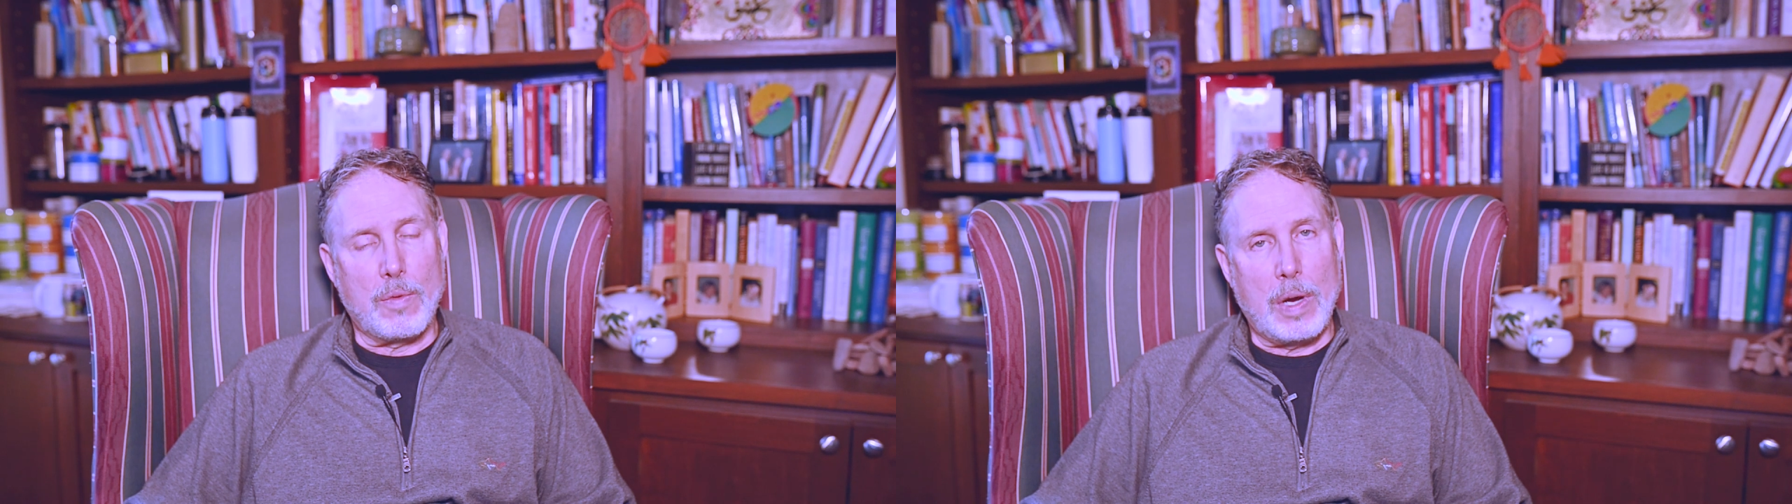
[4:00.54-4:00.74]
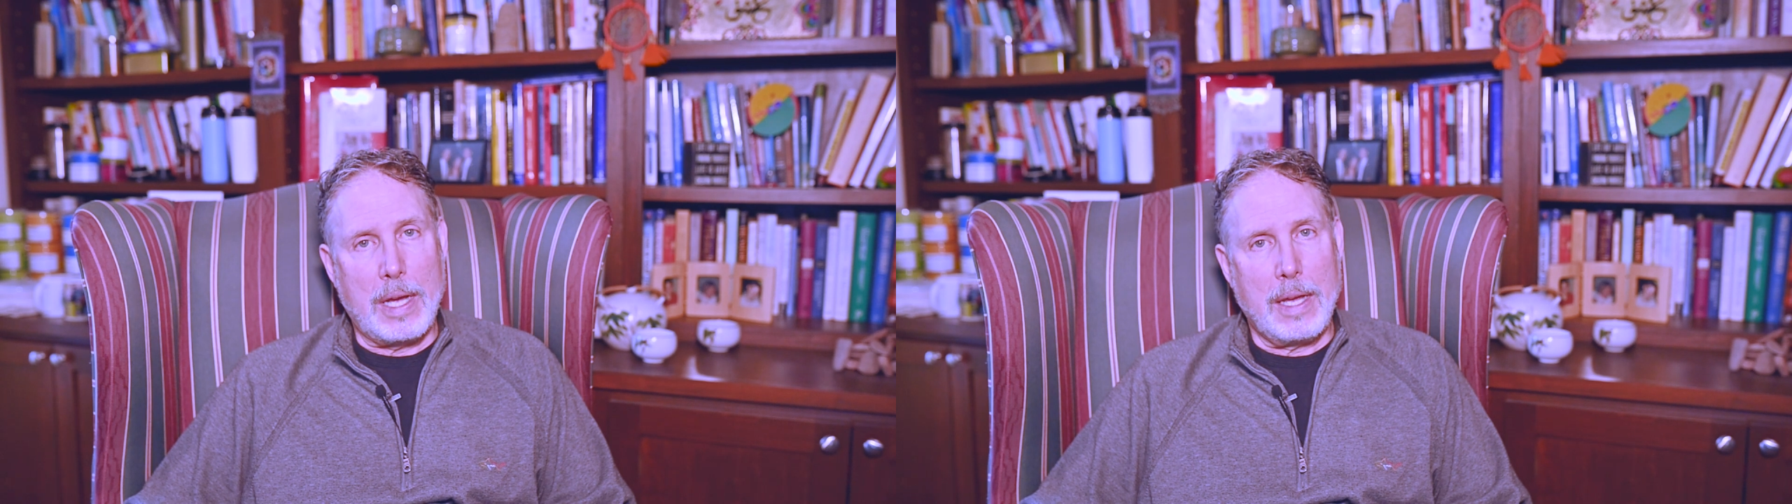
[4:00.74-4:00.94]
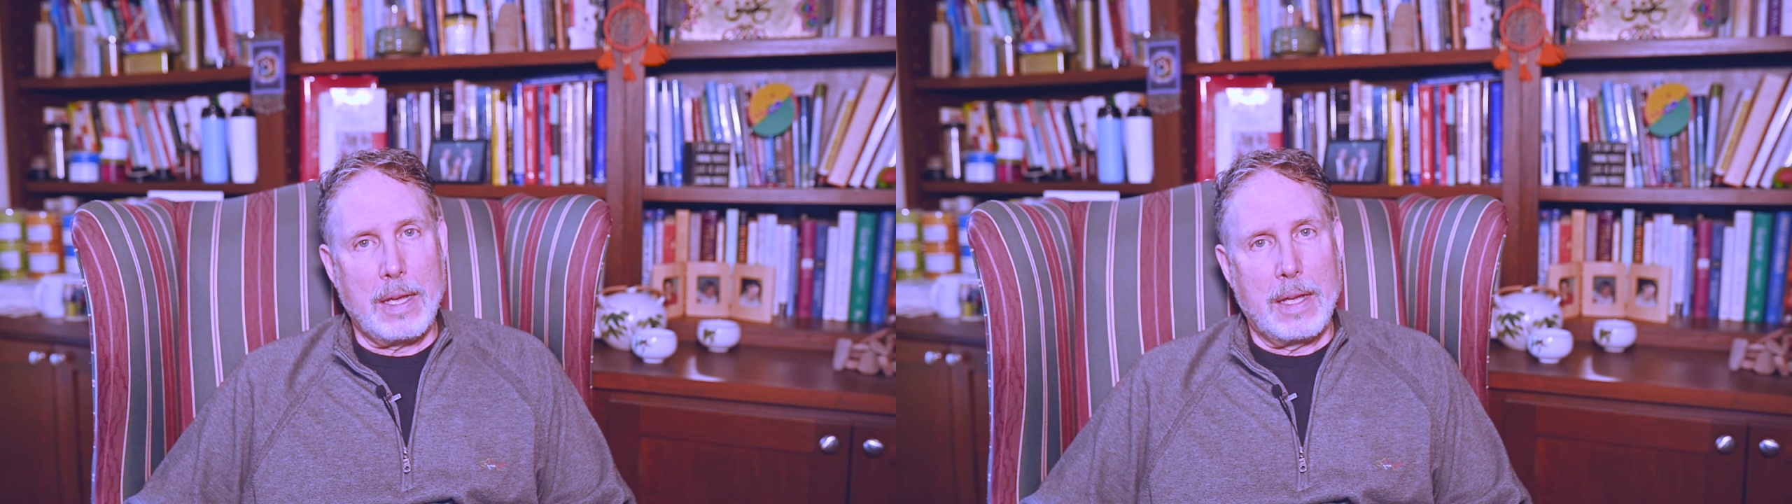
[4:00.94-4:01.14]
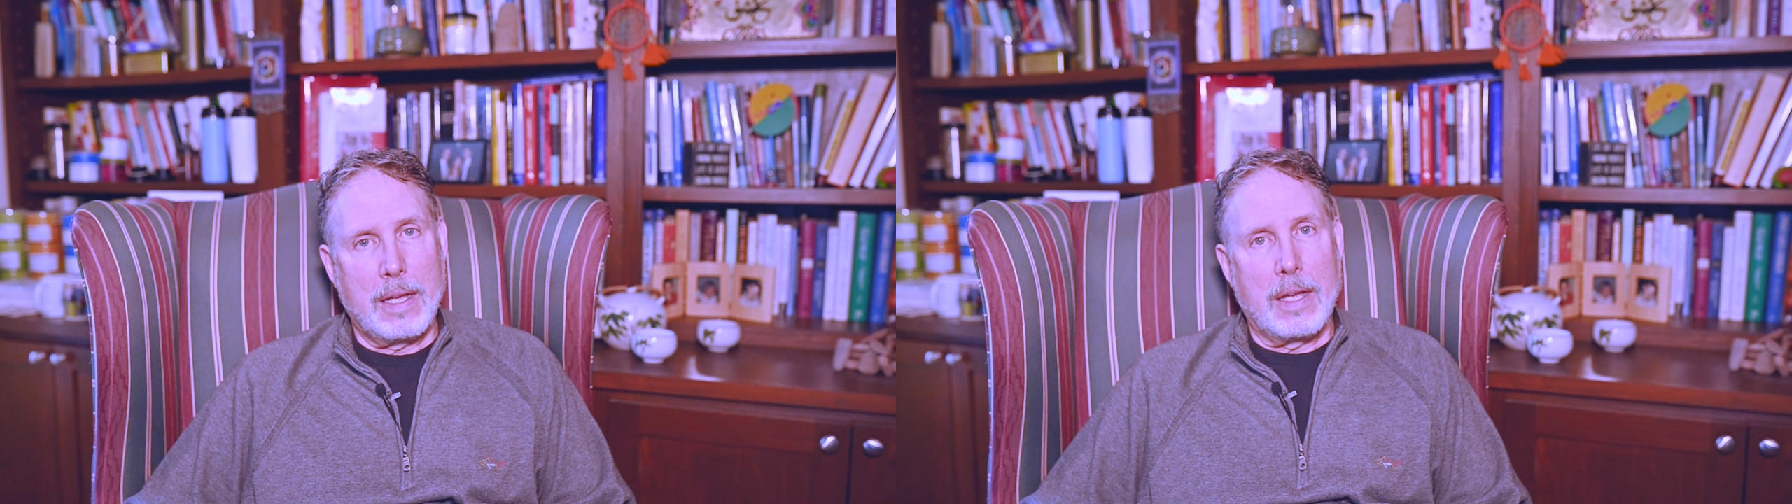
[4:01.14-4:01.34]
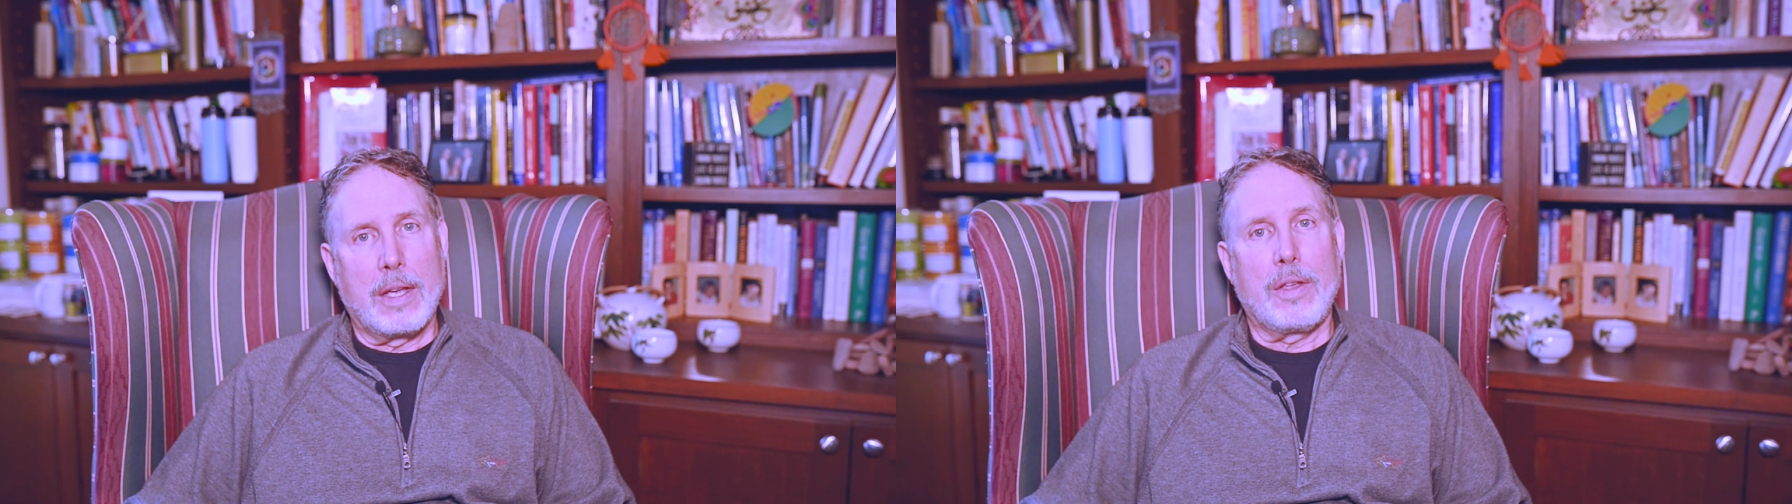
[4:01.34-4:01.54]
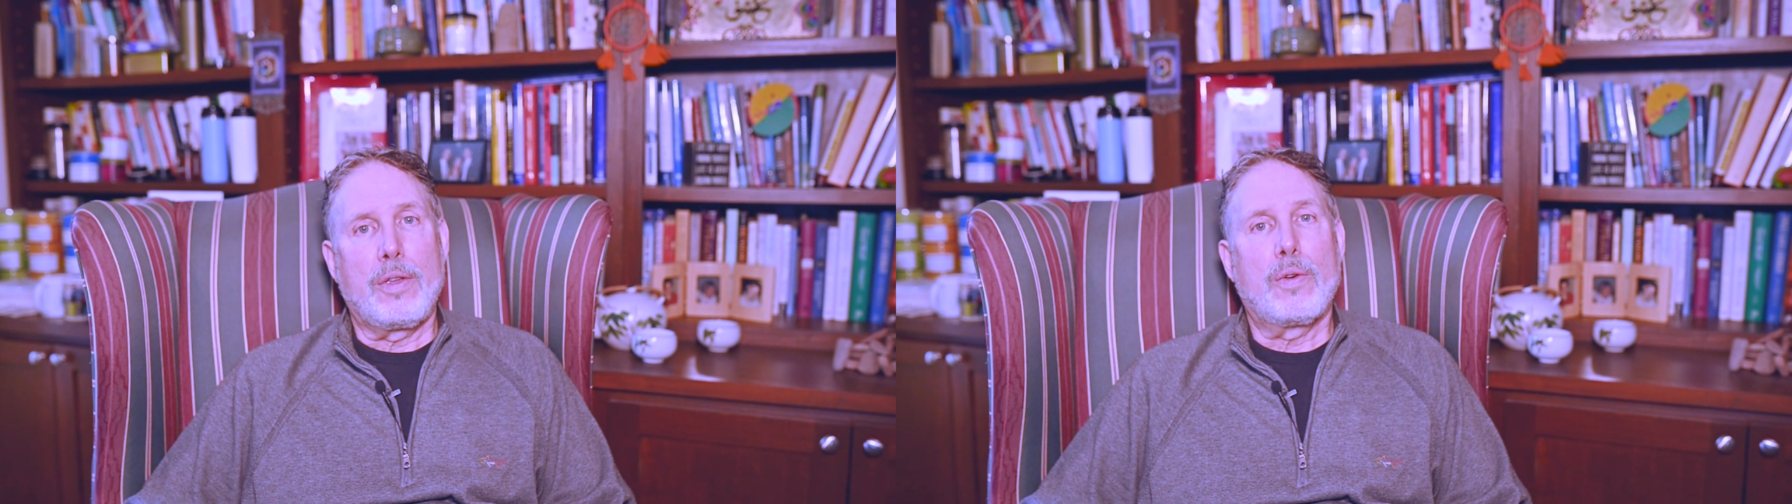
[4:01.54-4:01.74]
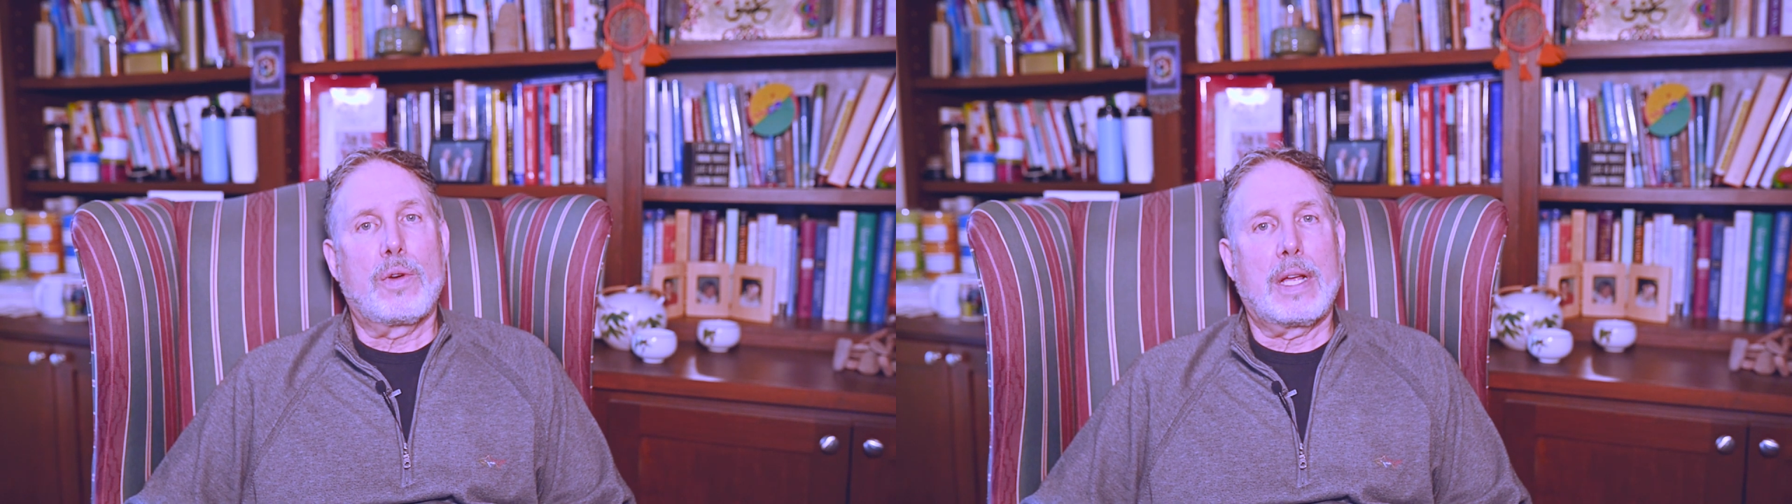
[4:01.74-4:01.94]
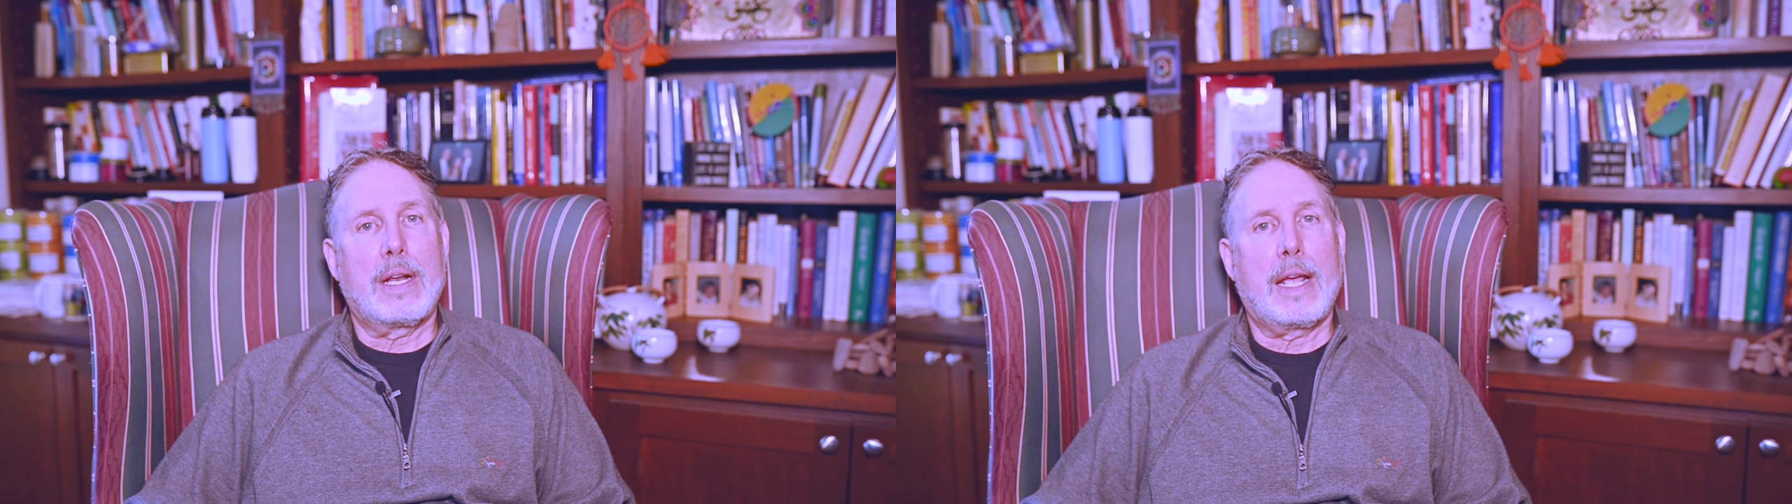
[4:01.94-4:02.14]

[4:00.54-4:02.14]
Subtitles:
way, you can